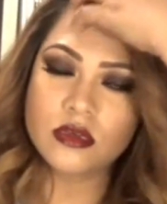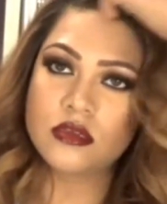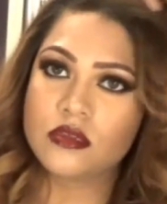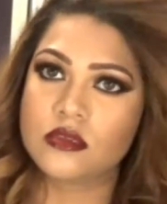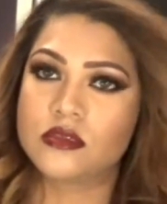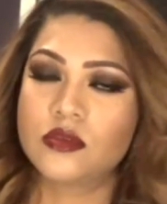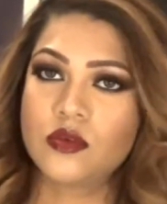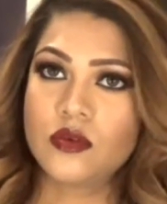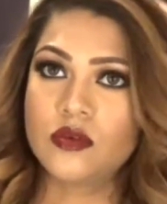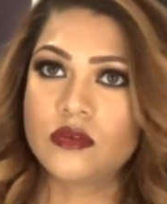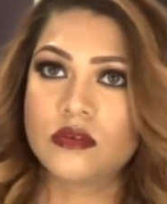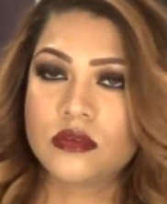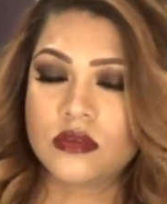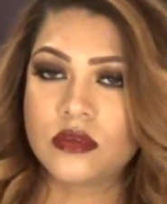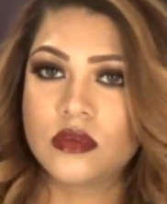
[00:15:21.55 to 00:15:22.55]
So
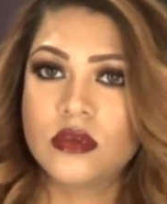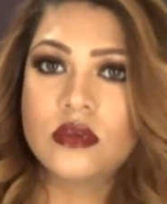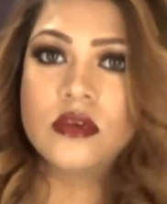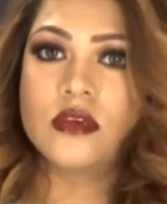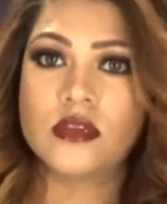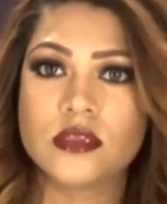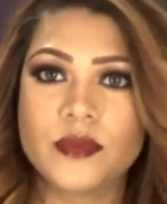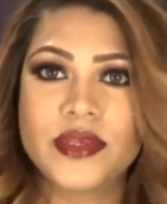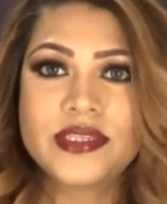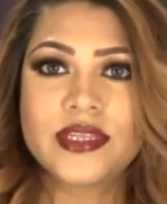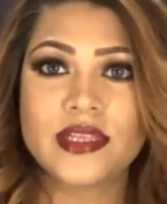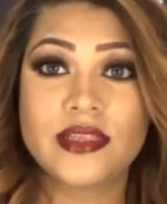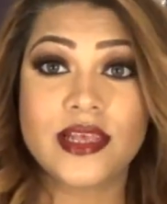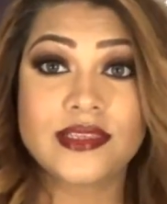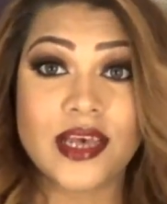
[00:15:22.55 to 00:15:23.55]

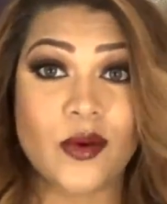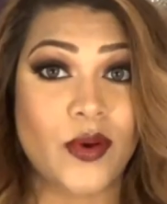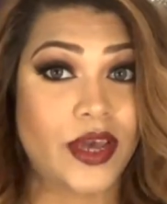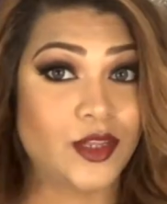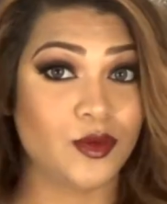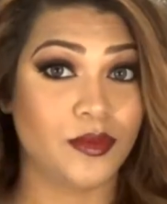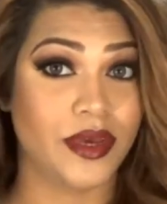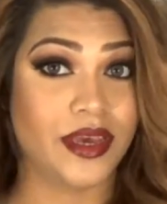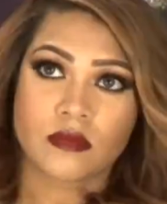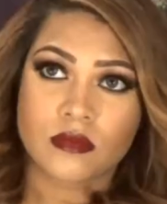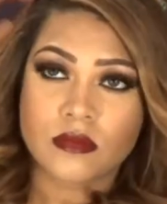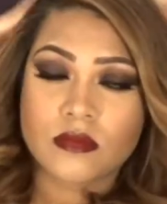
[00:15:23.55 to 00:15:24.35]
basically that's how I do mine.